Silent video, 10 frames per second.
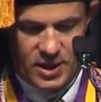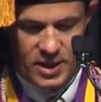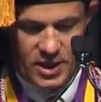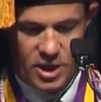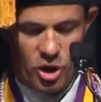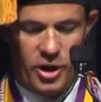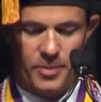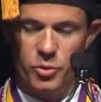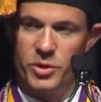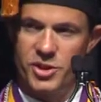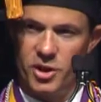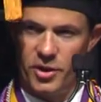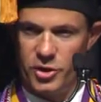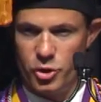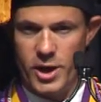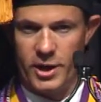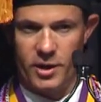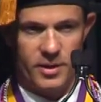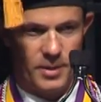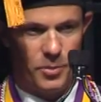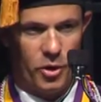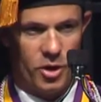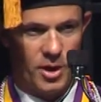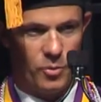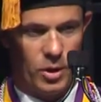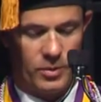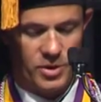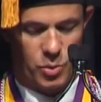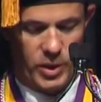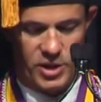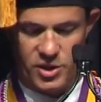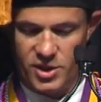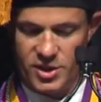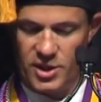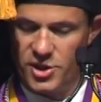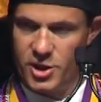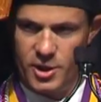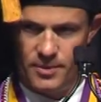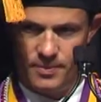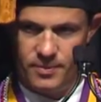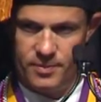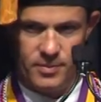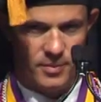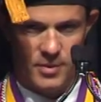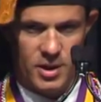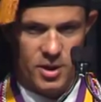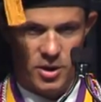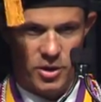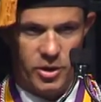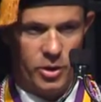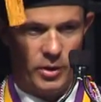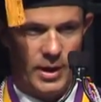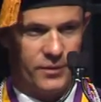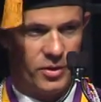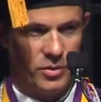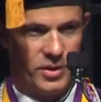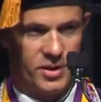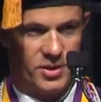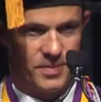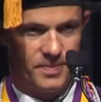He caught up to his son on the track and put an arm around his waist, and he said, "Son, you don't have to do this."